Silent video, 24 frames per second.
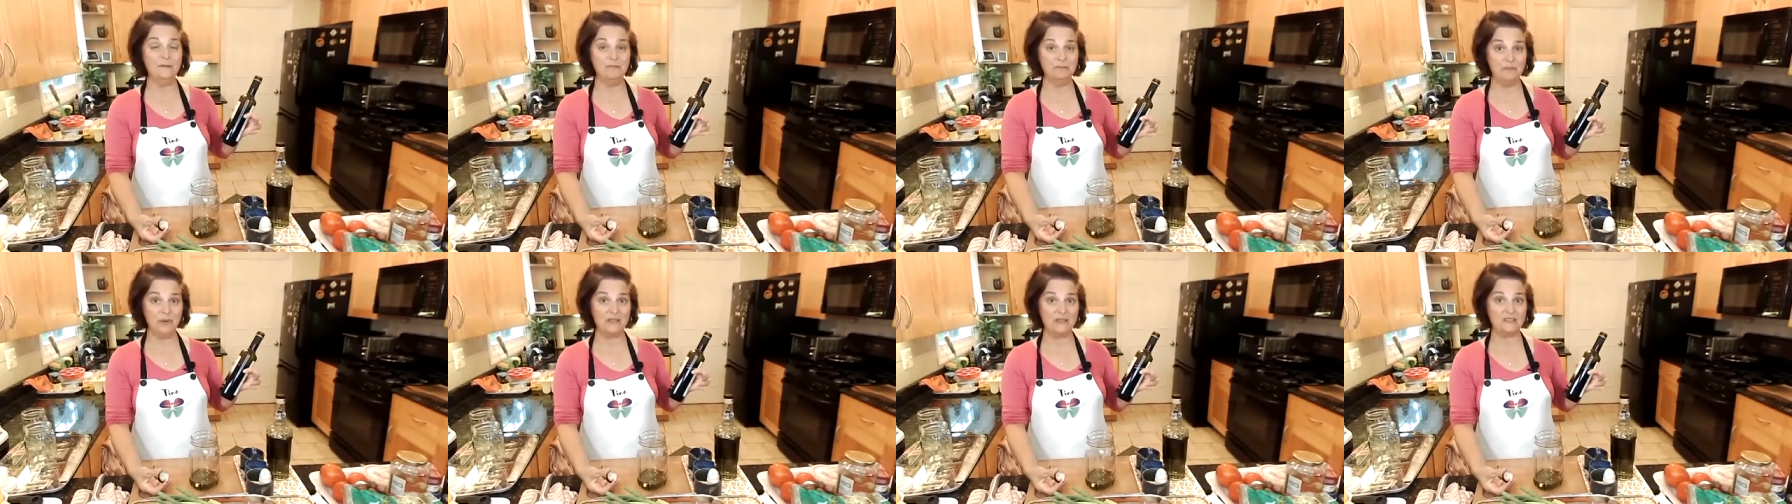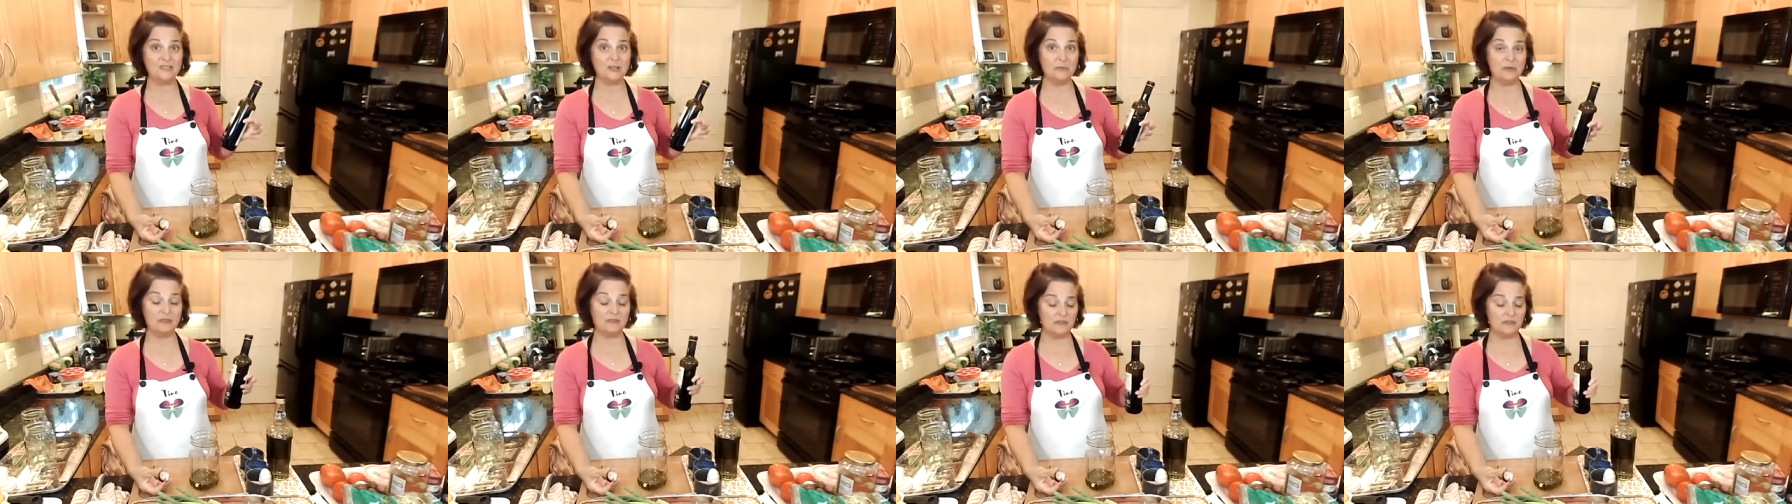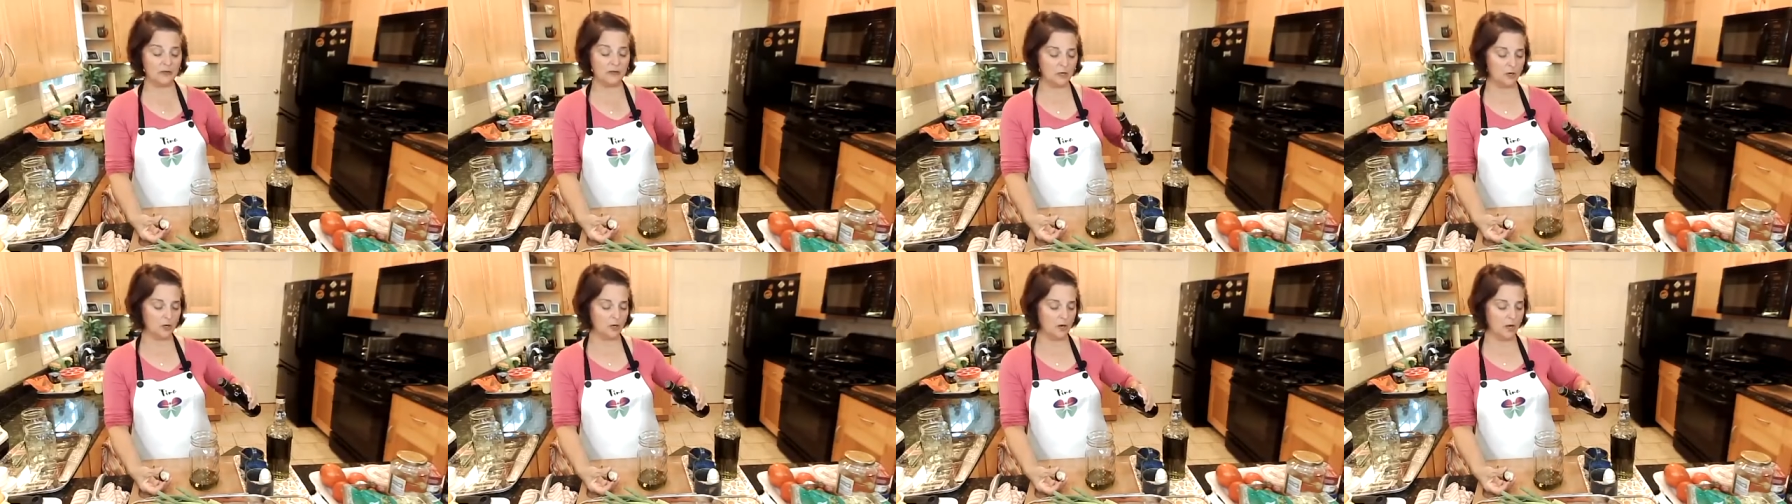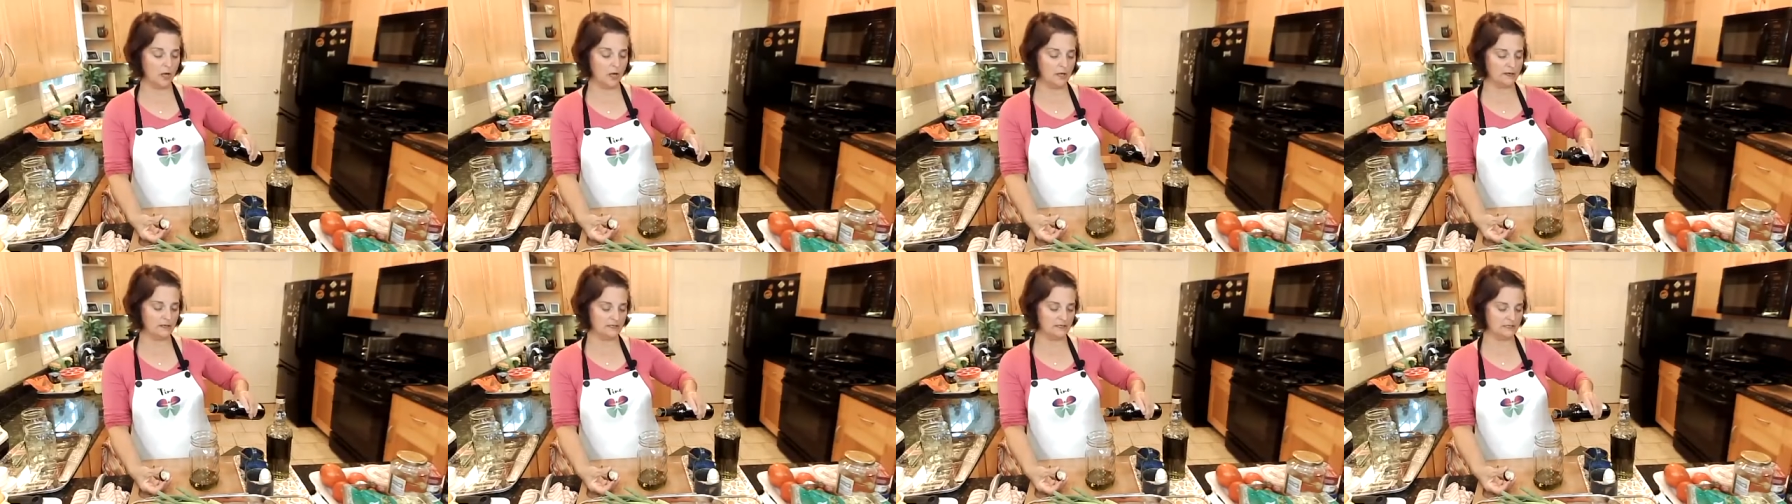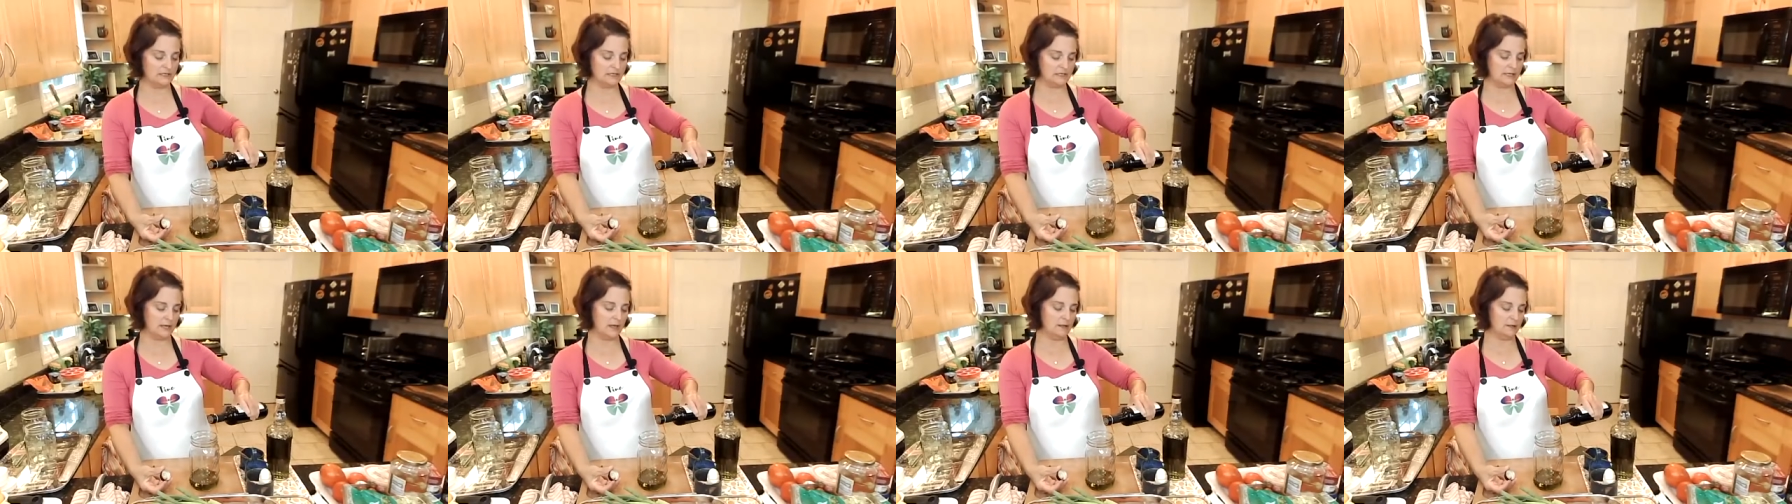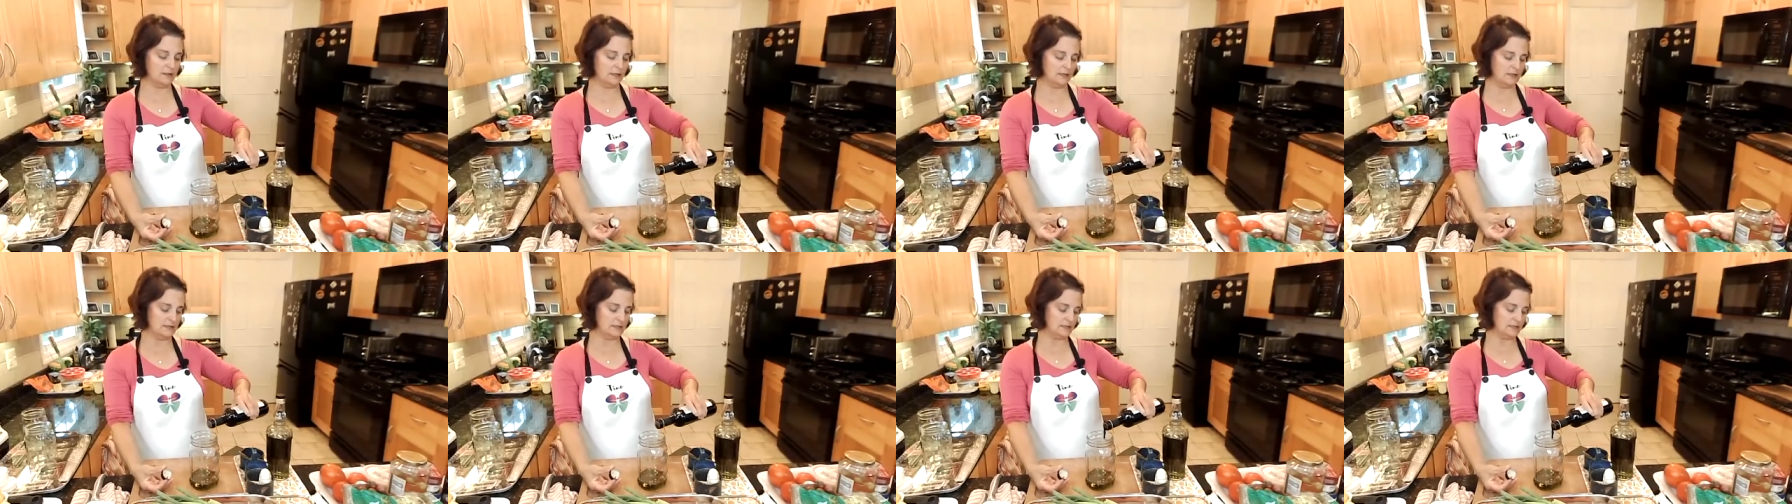balsamic vinegar on his
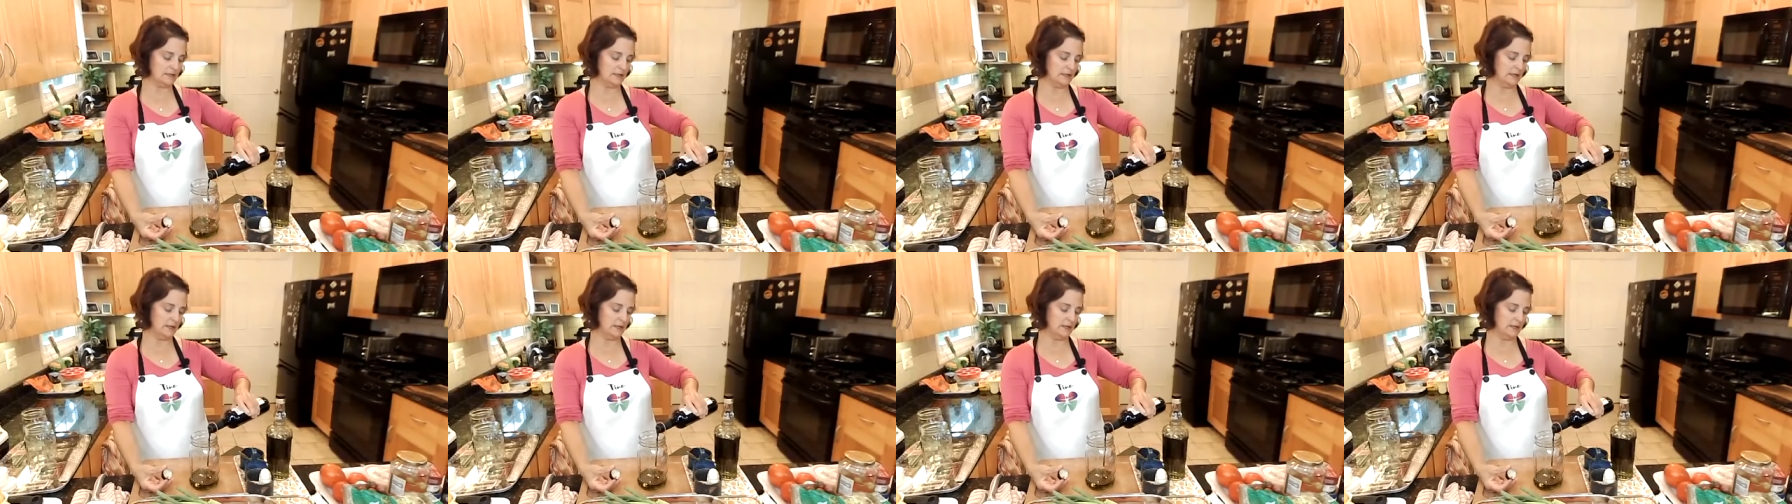salads.